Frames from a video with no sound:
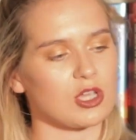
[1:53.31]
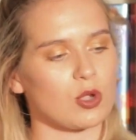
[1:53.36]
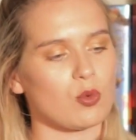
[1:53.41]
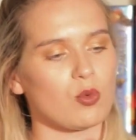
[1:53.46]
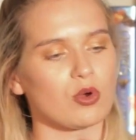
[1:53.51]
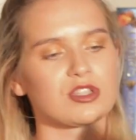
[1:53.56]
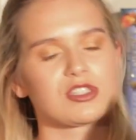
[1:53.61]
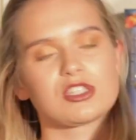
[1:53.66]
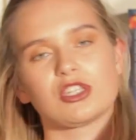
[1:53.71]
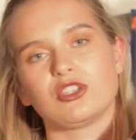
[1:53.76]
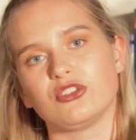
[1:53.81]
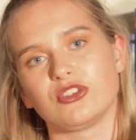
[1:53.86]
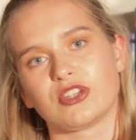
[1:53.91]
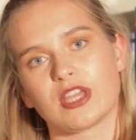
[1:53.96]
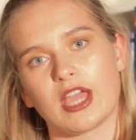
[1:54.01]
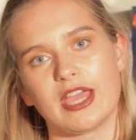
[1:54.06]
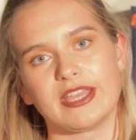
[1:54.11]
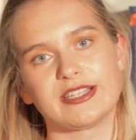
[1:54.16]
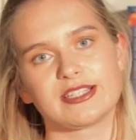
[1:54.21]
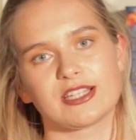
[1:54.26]
Like one's a
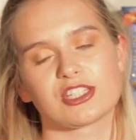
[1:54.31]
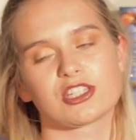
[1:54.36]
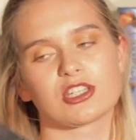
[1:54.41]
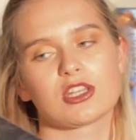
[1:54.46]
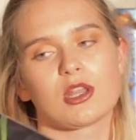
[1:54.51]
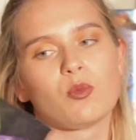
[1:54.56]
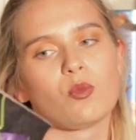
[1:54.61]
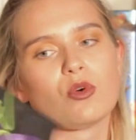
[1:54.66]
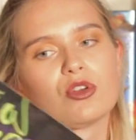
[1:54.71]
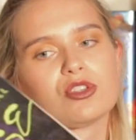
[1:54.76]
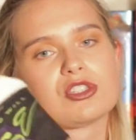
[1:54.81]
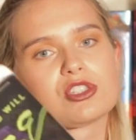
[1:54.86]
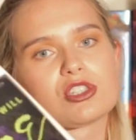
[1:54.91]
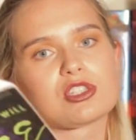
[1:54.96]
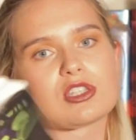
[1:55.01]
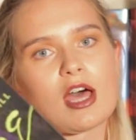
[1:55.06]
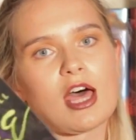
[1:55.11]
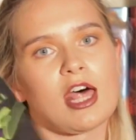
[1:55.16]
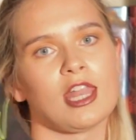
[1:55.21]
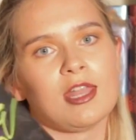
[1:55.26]
UK edition and
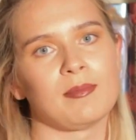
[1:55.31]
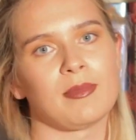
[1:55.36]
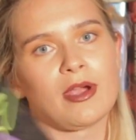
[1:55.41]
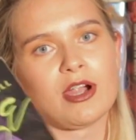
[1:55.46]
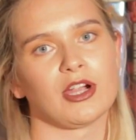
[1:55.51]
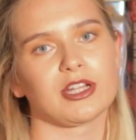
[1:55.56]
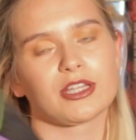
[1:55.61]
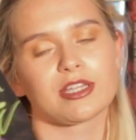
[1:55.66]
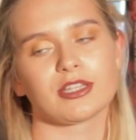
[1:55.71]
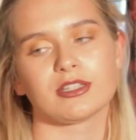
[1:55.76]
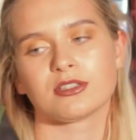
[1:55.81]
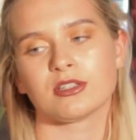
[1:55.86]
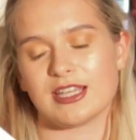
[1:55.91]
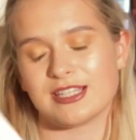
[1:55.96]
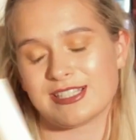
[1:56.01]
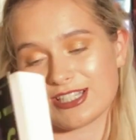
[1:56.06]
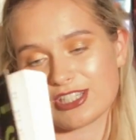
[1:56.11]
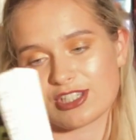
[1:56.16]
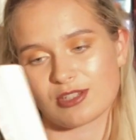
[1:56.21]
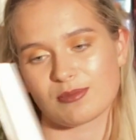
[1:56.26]
one's an American
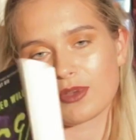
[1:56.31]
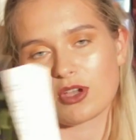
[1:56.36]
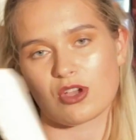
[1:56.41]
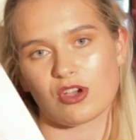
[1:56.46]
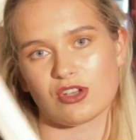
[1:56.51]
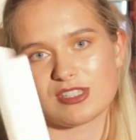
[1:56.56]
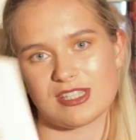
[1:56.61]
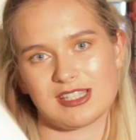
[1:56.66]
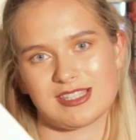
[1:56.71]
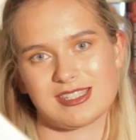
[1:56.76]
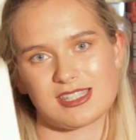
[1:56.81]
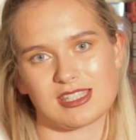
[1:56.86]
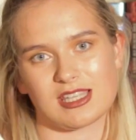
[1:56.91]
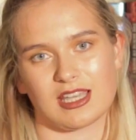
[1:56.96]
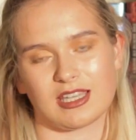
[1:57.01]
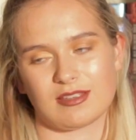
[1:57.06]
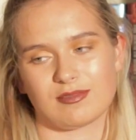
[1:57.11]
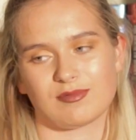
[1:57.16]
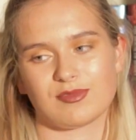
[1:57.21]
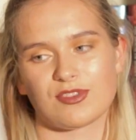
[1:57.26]
edition because it's
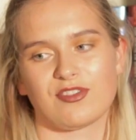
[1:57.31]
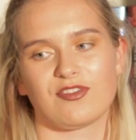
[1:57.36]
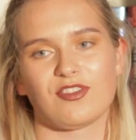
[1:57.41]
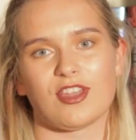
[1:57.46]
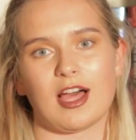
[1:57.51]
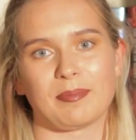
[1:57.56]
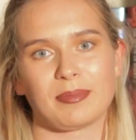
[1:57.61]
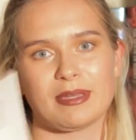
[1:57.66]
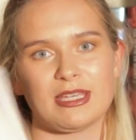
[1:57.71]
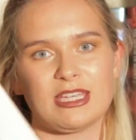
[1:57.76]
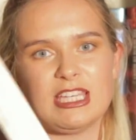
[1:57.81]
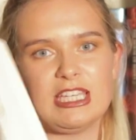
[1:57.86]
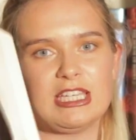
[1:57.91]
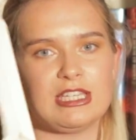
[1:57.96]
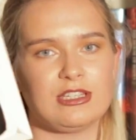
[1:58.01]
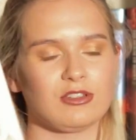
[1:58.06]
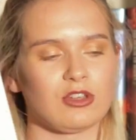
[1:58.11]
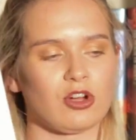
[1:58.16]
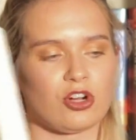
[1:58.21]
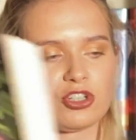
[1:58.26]
like the
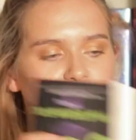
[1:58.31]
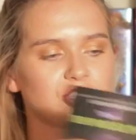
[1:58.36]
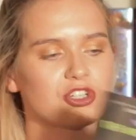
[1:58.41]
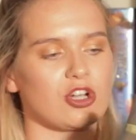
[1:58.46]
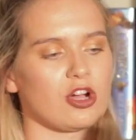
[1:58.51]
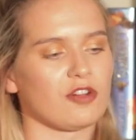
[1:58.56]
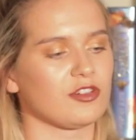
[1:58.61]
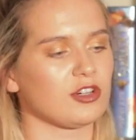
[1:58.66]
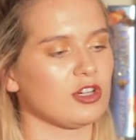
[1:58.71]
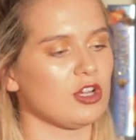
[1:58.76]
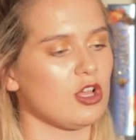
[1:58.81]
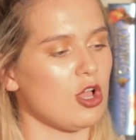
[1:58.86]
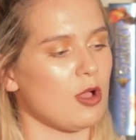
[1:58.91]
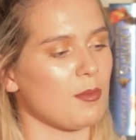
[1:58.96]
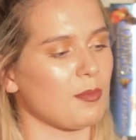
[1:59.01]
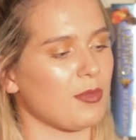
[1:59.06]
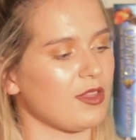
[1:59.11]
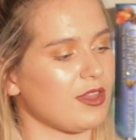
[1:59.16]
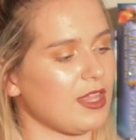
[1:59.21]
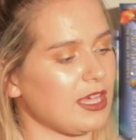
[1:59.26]
flappy larger cover,
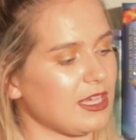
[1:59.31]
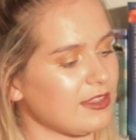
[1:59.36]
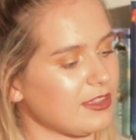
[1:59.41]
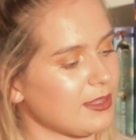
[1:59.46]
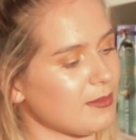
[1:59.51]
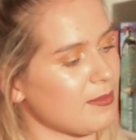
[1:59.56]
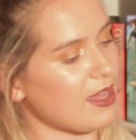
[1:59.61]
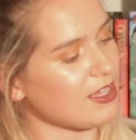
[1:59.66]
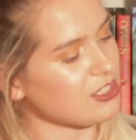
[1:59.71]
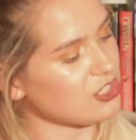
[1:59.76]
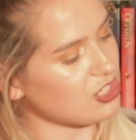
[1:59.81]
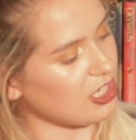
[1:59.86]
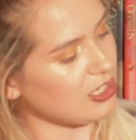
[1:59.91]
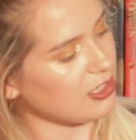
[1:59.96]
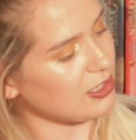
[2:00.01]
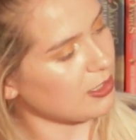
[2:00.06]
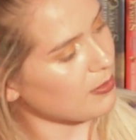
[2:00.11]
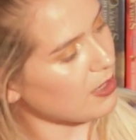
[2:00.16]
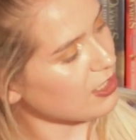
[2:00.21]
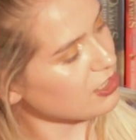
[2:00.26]
but like the match
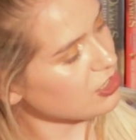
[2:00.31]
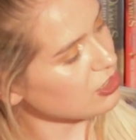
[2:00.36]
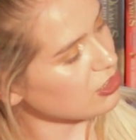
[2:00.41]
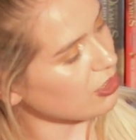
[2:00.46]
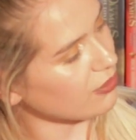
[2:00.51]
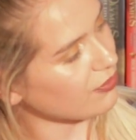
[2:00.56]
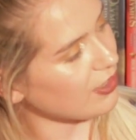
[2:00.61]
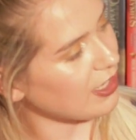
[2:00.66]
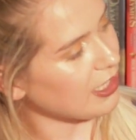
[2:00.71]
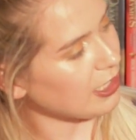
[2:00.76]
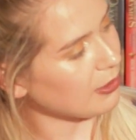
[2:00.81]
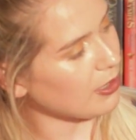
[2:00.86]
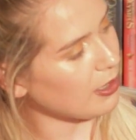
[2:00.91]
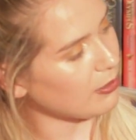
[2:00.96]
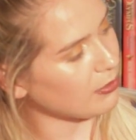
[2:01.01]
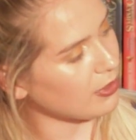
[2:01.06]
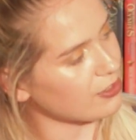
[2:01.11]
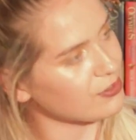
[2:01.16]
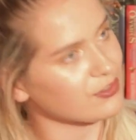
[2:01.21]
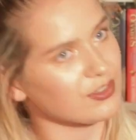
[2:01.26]
enough
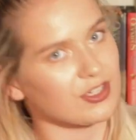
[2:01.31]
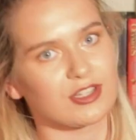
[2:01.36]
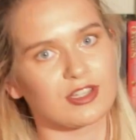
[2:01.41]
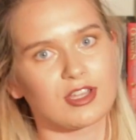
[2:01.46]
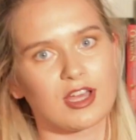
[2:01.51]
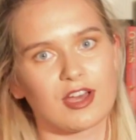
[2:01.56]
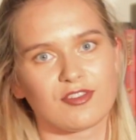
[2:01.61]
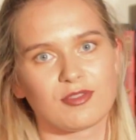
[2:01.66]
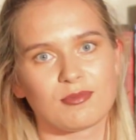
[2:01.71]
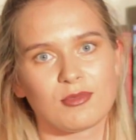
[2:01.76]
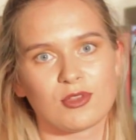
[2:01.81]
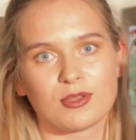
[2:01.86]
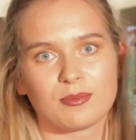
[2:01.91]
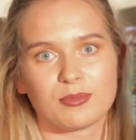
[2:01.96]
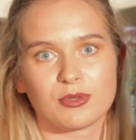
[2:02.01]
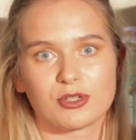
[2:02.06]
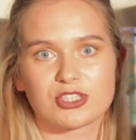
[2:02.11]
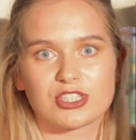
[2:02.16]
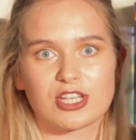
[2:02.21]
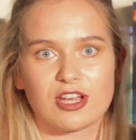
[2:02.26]
anyway whenever you have them on the
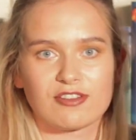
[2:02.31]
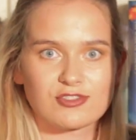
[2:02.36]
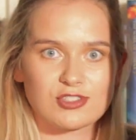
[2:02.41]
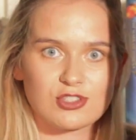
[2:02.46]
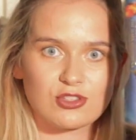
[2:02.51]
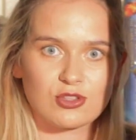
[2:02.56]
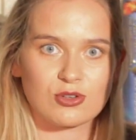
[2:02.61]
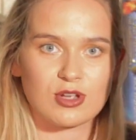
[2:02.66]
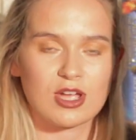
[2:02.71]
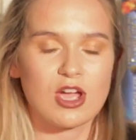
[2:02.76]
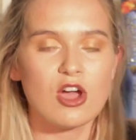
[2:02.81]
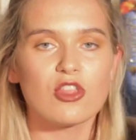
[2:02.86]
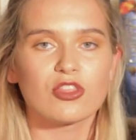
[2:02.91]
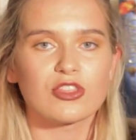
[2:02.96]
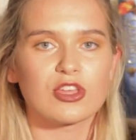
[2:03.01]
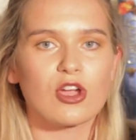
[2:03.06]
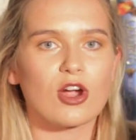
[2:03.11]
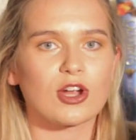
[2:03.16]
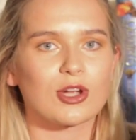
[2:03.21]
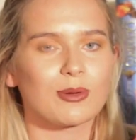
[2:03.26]
bookshelf, so
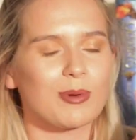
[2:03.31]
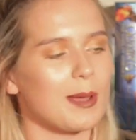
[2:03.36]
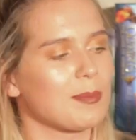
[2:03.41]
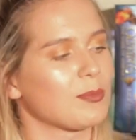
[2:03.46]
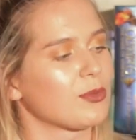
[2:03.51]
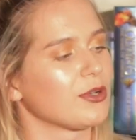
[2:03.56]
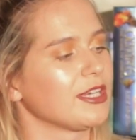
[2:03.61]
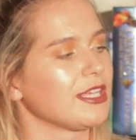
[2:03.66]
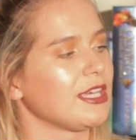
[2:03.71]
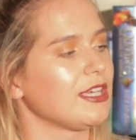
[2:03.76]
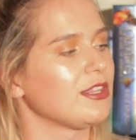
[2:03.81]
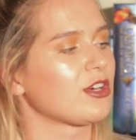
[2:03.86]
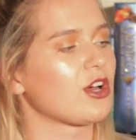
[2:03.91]
they are quite pretty.